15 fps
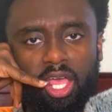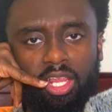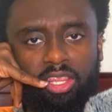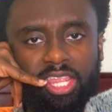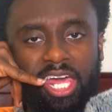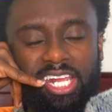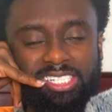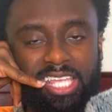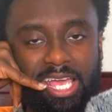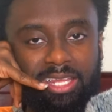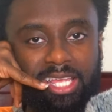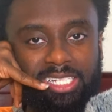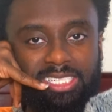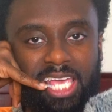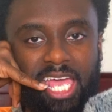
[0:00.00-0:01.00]

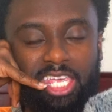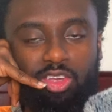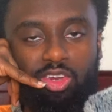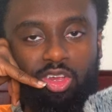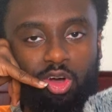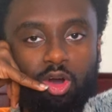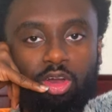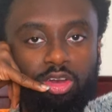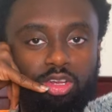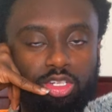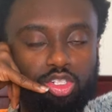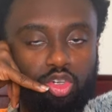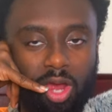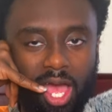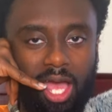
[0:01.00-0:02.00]
they said you didn't order the
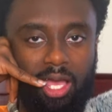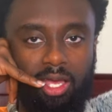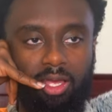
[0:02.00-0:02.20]
truck.